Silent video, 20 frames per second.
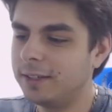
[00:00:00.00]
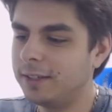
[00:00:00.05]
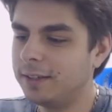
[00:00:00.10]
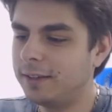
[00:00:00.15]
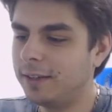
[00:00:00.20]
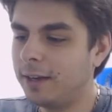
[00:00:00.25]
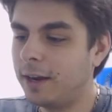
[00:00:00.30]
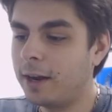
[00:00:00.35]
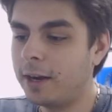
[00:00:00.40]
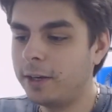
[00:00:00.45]

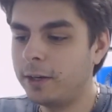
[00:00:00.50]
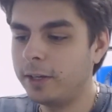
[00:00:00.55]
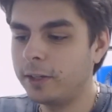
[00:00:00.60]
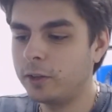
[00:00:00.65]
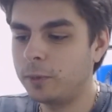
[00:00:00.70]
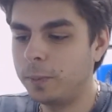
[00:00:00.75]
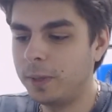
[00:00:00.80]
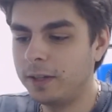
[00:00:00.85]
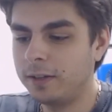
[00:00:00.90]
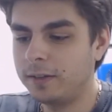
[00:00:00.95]
They are
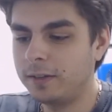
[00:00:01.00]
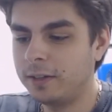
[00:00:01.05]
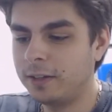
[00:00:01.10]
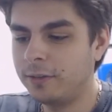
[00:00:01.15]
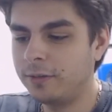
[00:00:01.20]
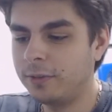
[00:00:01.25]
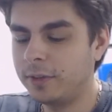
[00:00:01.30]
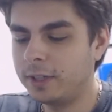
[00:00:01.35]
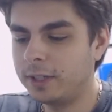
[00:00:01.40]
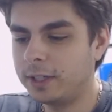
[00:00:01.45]

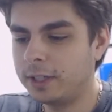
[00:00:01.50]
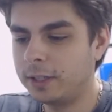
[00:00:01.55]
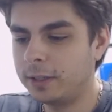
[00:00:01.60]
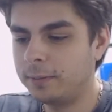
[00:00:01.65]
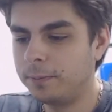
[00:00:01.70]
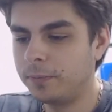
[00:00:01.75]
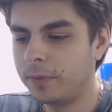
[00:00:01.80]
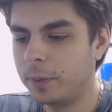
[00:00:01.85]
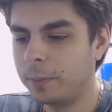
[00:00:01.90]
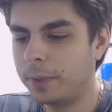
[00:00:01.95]
expensive,
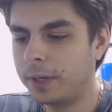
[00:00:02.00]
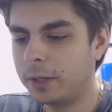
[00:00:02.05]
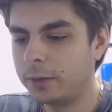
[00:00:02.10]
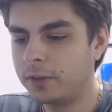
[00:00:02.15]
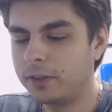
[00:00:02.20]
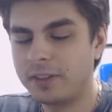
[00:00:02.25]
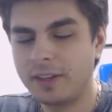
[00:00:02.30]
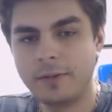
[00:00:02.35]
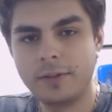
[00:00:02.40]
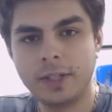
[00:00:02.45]
about
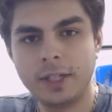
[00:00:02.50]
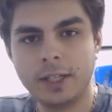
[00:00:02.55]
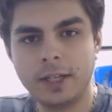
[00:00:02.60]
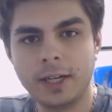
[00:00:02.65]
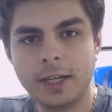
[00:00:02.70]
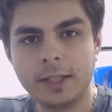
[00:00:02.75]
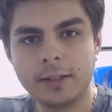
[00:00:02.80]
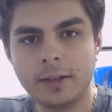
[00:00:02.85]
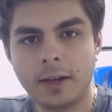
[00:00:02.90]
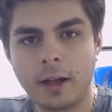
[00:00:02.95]

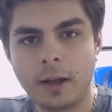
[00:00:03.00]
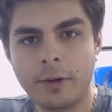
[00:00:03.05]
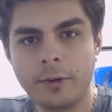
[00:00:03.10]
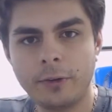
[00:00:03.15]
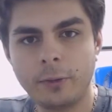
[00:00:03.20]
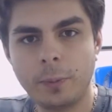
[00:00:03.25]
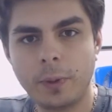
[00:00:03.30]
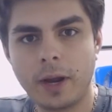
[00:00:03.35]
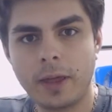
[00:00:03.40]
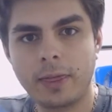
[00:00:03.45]

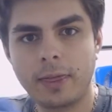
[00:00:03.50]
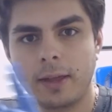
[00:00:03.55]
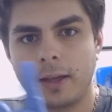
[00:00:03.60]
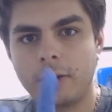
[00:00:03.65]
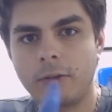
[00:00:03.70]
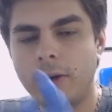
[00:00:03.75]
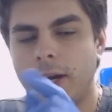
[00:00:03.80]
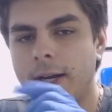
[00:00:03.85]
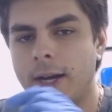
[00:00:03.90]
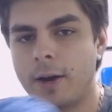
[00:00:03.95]
$79, but I
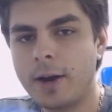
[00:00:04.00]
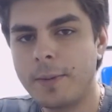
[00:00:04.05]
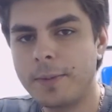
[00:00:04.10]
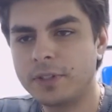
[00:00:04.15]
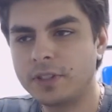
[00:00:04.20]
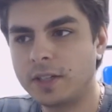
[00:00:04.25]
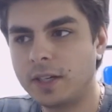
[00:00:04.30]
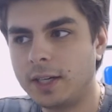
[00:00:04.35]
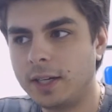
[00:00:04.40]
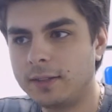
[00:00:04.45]
think right now
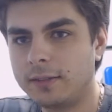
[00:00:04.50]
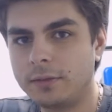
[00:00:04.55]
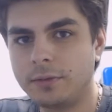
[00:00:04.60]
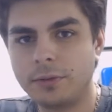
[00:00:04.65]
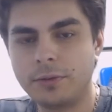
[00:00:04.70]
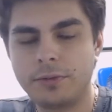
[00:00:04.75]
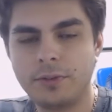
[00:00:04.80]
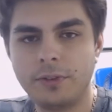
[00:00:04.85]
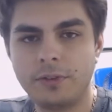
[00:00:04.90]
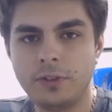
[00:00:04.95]
Amazon has it
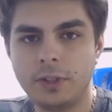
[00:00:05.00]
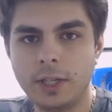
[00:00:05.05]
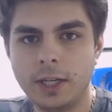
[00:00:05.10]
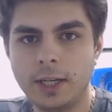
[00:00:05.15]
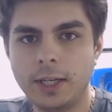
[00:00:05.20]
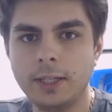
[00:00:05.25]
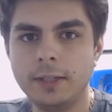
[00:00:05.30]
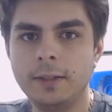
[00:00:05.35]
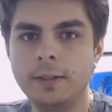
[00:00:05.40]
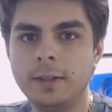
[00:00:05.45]
for
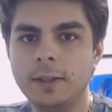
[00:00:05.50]
$59,